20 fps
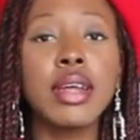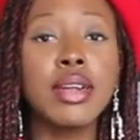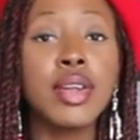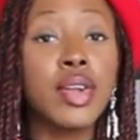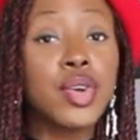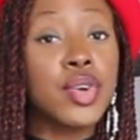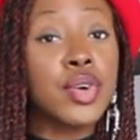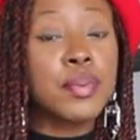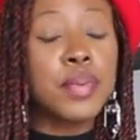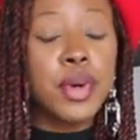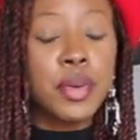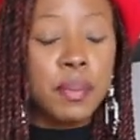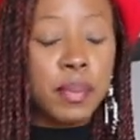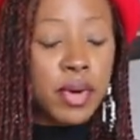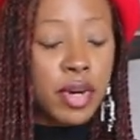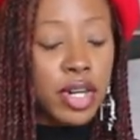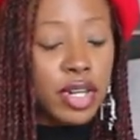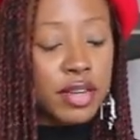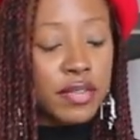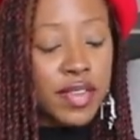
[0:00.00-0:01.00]
on the lookbook
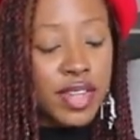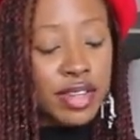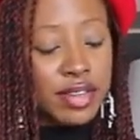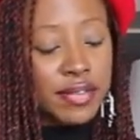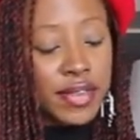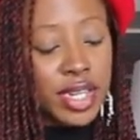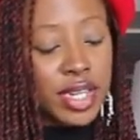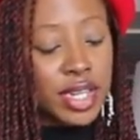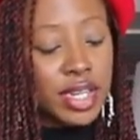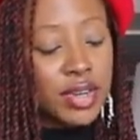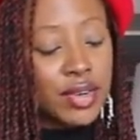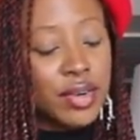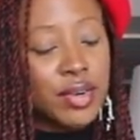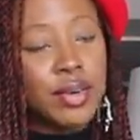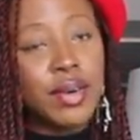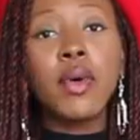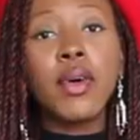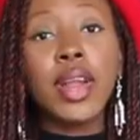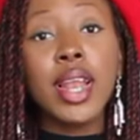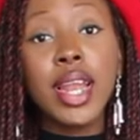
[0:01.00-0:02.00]
part of this video.
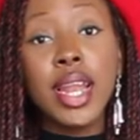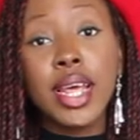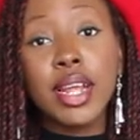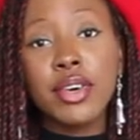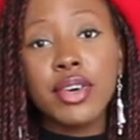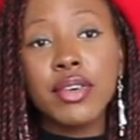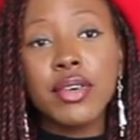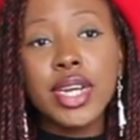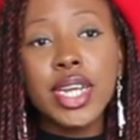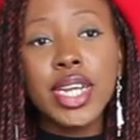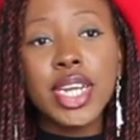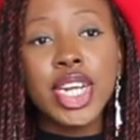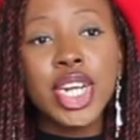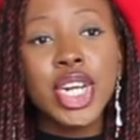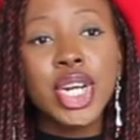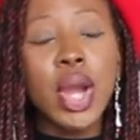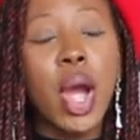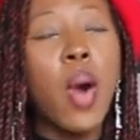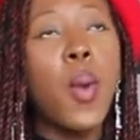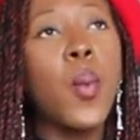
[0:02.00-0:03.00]
More
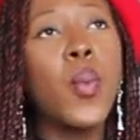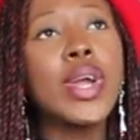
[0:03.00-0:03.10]
leatherish,